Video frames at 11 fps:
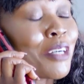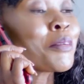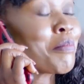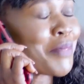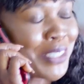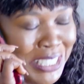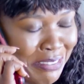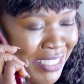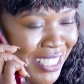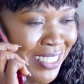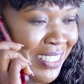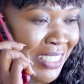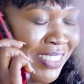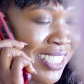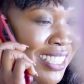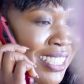Oh, good evening, good
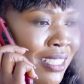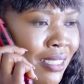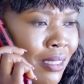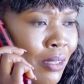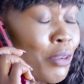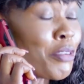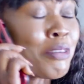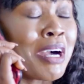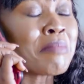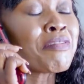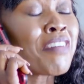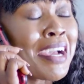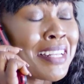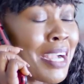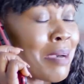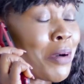evening. Oh, no, I'm
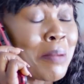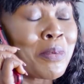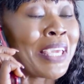fine. I'm